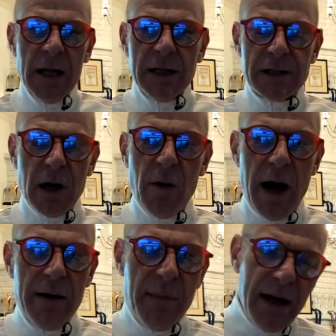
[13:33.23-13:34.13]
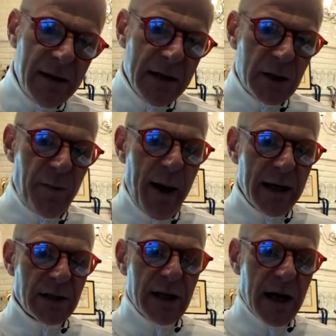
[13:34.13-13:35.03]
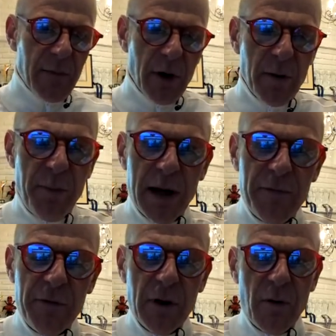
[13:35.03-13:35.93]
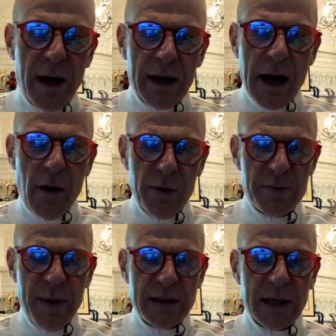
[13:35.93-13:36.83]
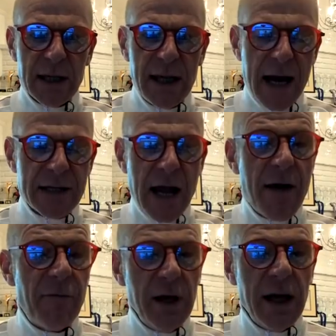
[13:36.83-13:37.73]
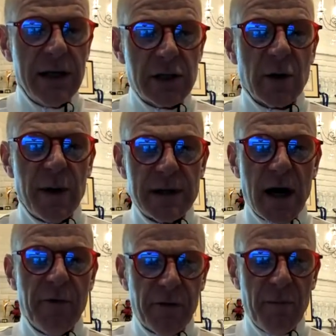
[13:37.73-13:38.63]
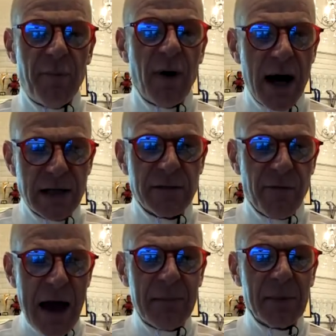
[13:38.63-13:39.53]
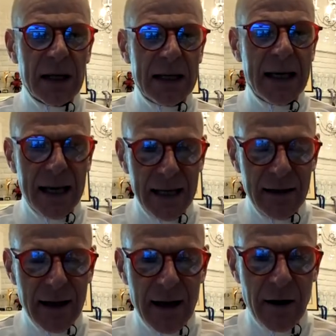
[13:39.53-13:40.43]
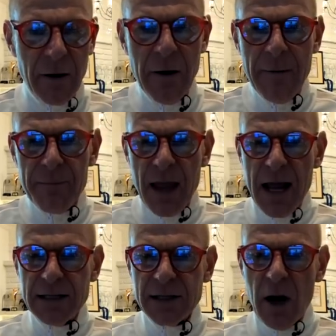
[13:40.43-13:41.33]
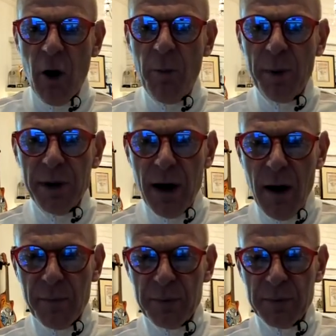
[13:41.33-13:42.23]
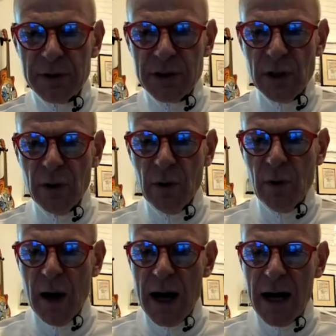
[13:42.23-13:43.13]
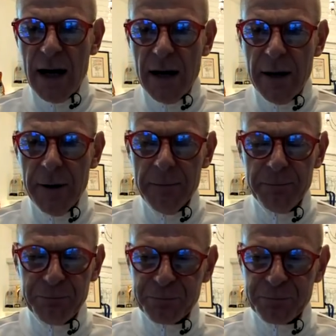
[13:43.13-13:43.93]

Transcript: So I made this patch that I'm going to play for you right now, which basically has every instrument of the brass family in there and opened up to a